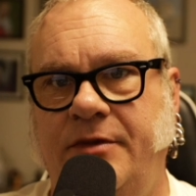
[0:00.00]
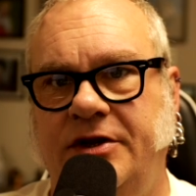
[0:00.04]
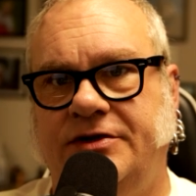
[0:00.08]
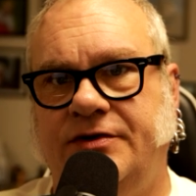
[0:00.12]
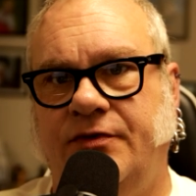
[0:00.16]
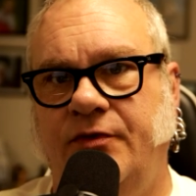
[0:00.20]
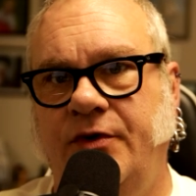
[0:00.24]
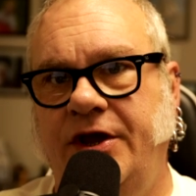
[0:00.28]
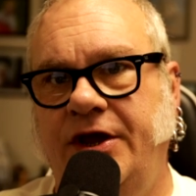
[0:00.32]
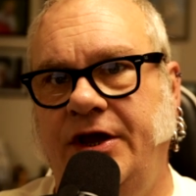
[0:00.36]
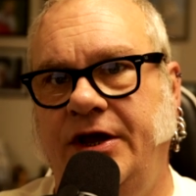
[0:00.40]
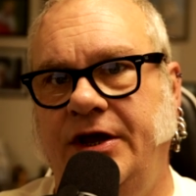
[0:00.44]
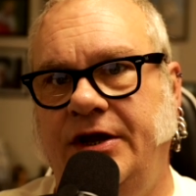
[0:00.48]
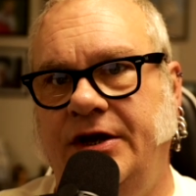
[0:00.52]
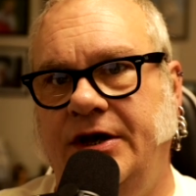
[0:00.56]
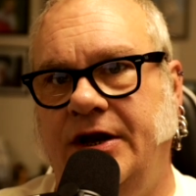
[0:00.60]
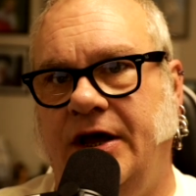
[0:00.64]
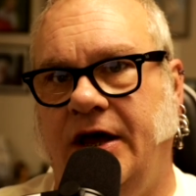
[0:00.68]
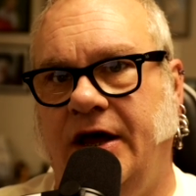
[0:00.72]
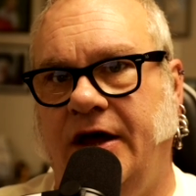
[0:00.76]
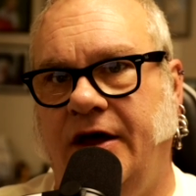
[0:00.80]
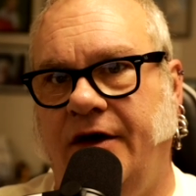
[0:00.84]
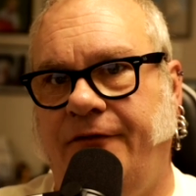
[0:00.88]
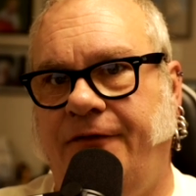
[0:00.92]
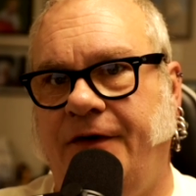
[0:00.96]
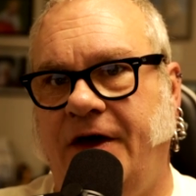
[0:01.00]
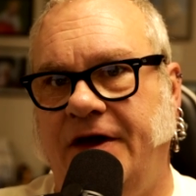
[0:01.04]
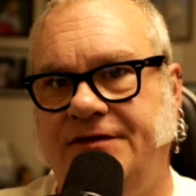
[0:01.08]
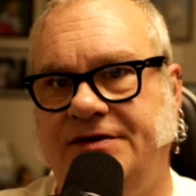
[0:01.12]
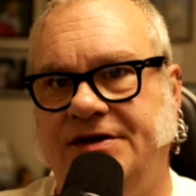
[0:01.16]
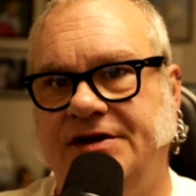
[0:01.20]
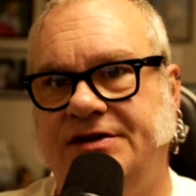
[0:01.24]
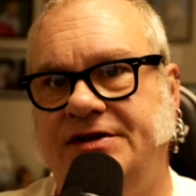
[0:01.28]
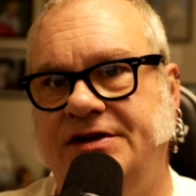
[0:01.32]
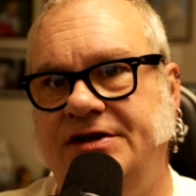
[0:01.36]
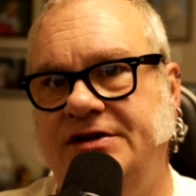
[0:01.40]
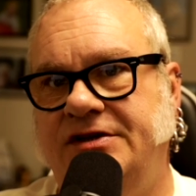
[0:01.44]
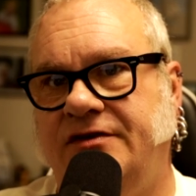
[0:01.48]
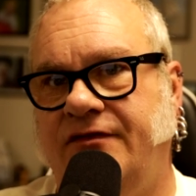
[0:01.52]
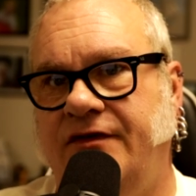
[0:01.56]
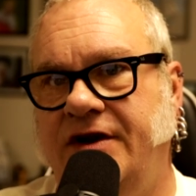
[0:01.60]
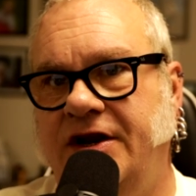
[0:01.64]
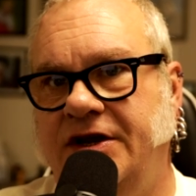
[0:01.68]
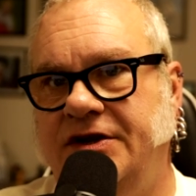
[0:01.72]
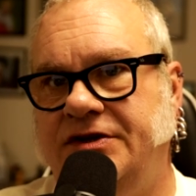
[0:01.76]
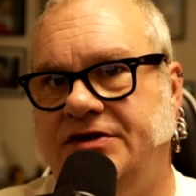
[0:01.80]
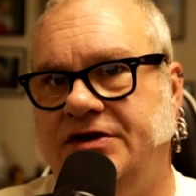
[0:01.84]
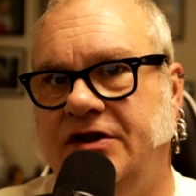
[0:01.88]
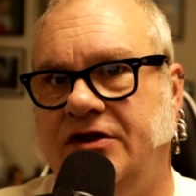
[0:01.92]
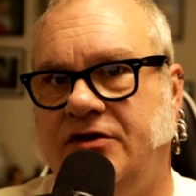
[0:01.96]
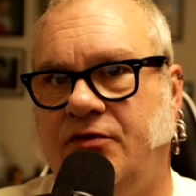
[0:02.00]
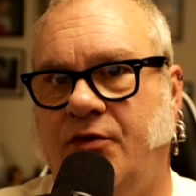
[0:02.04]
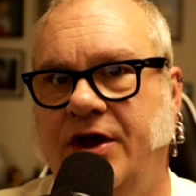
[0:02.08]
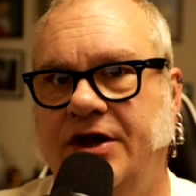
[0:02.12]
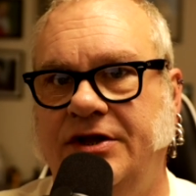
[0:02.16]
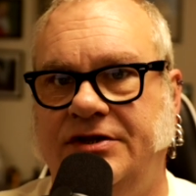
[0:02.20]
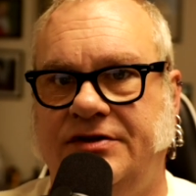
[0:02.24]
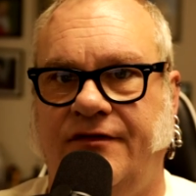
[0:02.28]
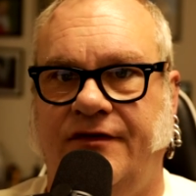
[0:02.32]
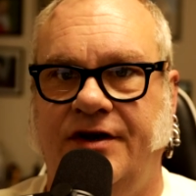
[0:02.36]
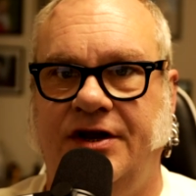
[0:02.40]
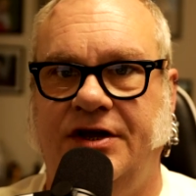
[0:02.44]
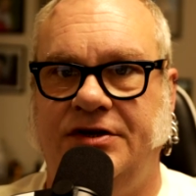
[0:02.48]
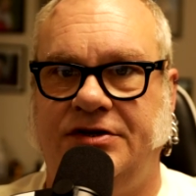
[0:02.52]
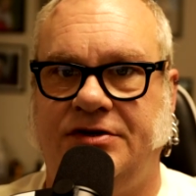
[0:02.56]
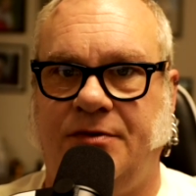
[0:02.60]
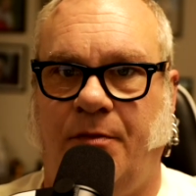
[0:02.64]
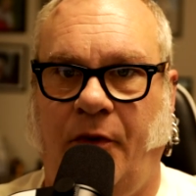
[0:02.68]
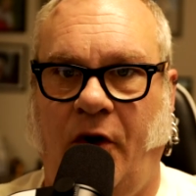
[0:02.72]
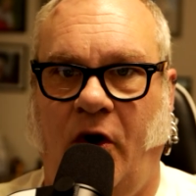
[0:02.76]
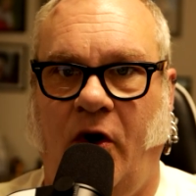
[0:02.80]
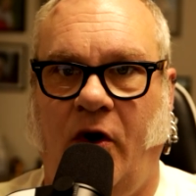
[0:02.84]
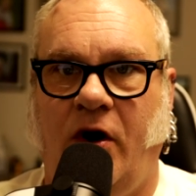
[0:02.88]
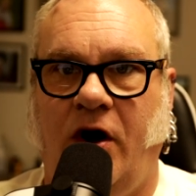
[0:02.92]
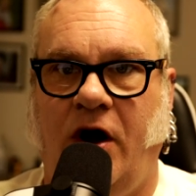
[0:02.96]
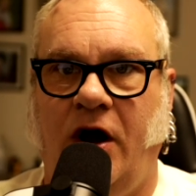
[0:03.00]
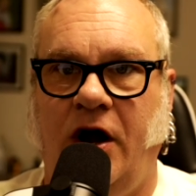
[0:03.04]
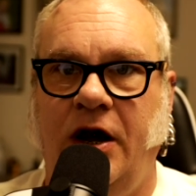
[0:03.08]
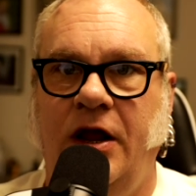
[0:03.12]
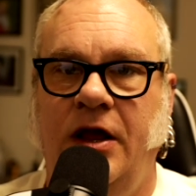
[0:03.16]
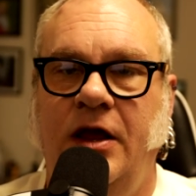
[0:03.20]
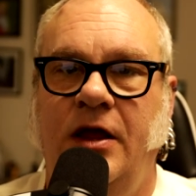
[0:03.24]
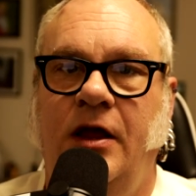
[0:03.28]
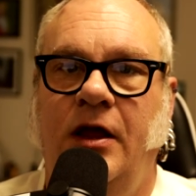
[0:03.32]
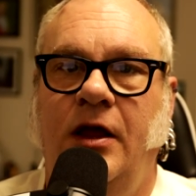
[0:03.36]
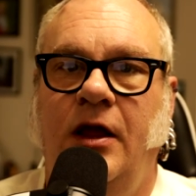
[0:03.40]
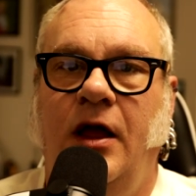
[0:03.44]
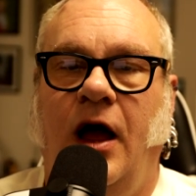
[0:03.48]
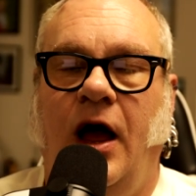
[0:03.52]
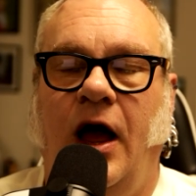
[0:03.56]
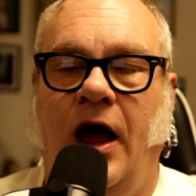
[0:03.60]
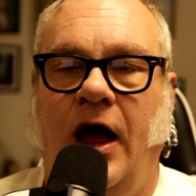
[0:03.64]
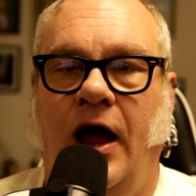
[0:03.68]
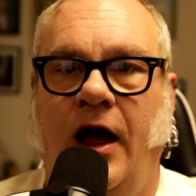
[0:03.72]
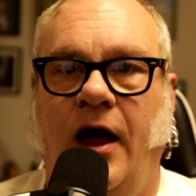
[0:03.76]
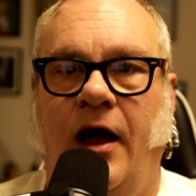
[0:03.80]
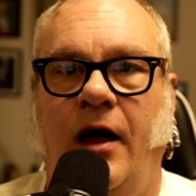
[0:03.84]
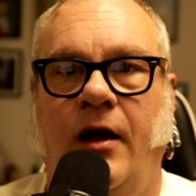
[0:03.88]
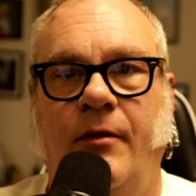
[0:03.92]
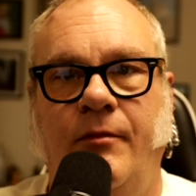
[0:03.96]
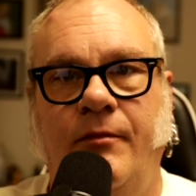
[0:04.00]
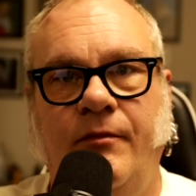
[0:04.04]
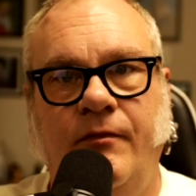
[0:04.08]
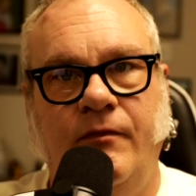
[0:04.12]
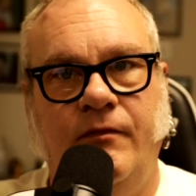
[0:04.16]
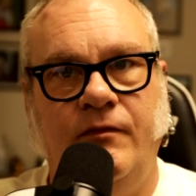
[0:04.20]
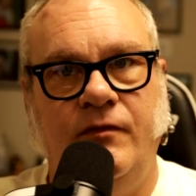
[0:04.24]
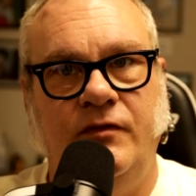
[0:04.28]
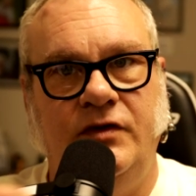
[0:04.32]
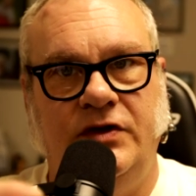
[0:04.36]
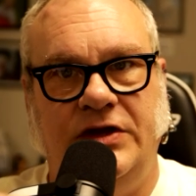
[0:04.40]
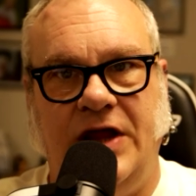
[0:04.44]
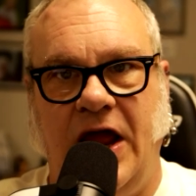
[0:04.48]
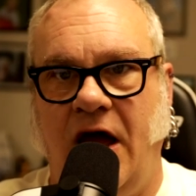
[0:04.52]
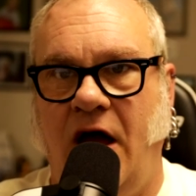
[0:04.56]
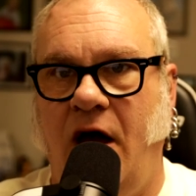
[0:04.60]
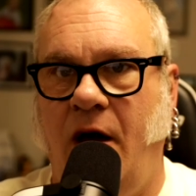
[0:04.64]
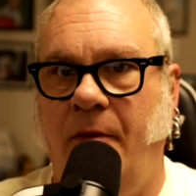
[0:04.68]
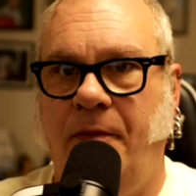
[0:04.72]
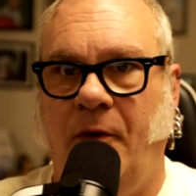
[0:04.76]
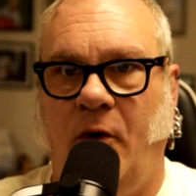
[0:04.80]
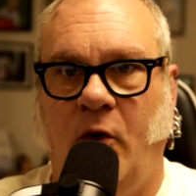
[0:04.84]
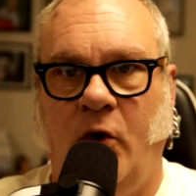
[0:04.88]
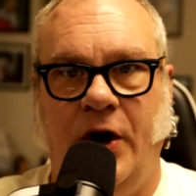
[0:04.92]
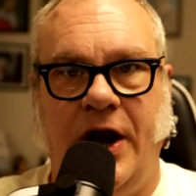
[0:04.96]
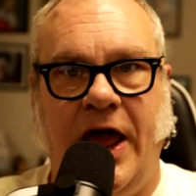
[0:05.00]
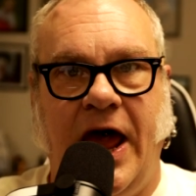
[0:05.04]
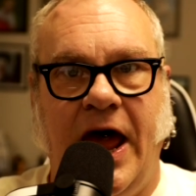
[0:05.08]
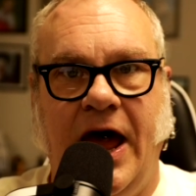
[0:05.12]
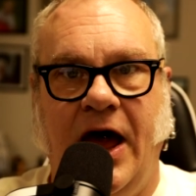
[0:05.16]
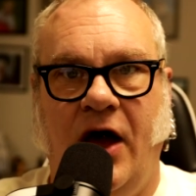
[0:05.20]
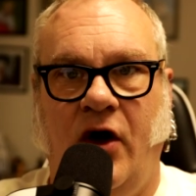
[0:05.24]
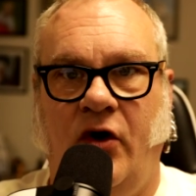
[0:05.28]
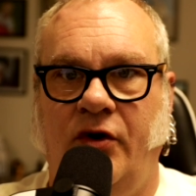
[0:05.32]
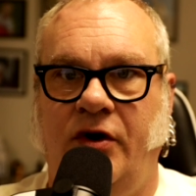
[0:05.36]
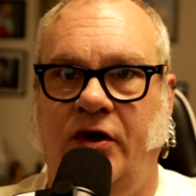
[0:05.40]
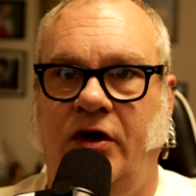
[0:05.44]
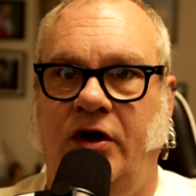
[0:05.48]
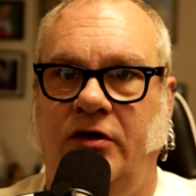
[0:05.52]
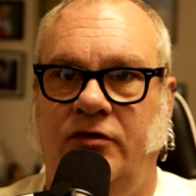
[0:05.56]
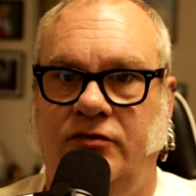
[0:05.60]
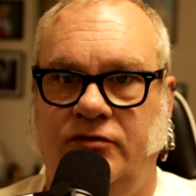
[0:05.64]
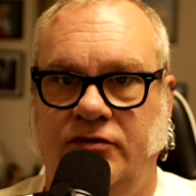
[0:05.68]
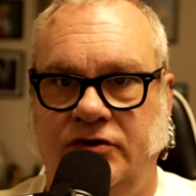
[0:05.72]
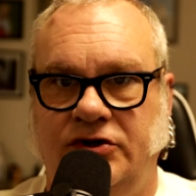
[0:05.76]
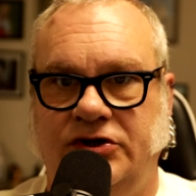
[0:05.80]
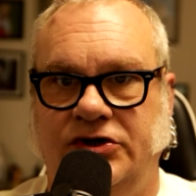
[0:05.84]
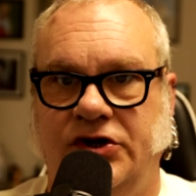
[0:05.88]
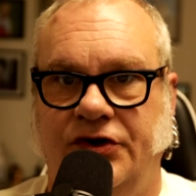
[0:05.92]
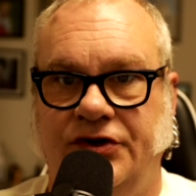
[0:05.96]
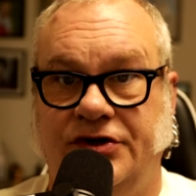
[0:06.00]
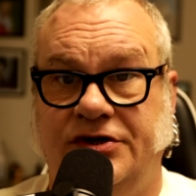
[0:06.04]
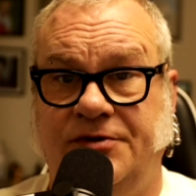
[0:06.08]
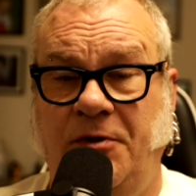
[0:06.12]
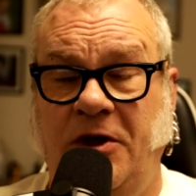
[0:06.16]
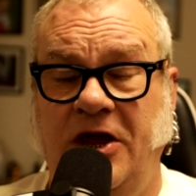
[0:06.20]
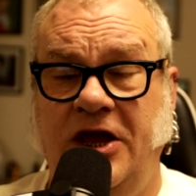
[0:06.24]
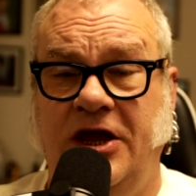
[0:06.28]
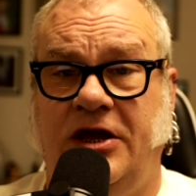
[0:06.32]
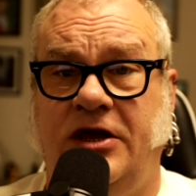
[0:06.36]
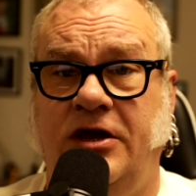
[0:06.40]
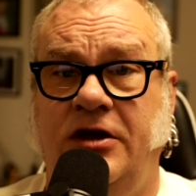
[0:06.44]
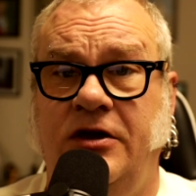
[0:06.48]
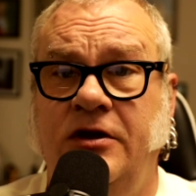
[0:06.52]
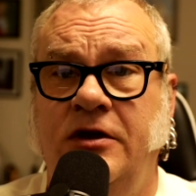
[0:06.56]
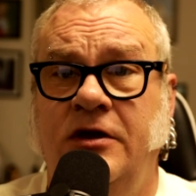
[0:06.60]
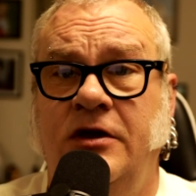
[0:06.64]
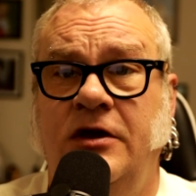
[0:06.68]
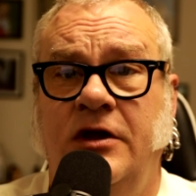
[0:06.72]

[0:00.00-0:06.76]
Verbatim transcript: between uh, 5 sixteenths of an inch and 3 eighths of an inch apart, um, up or down, so to speak.